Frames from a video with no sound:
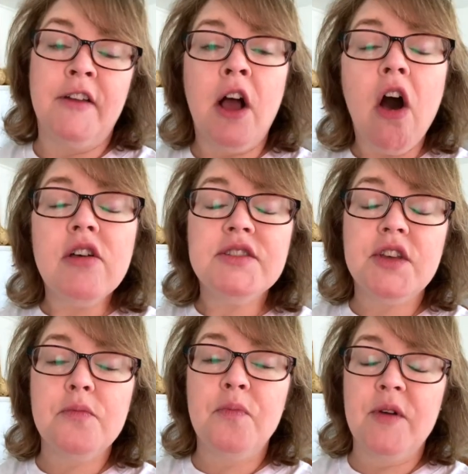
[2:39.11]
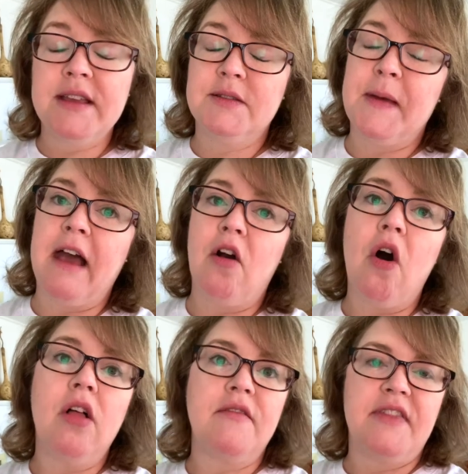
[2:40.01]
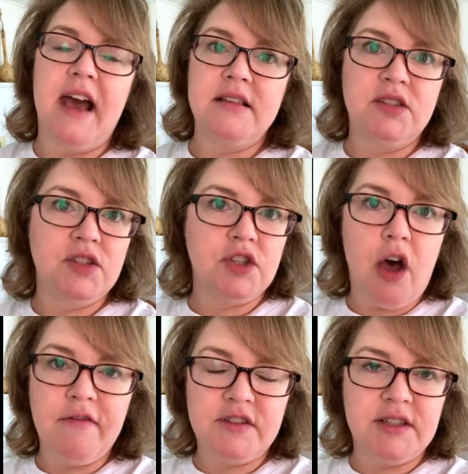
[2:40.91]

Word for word: and it also brings back all of that soft,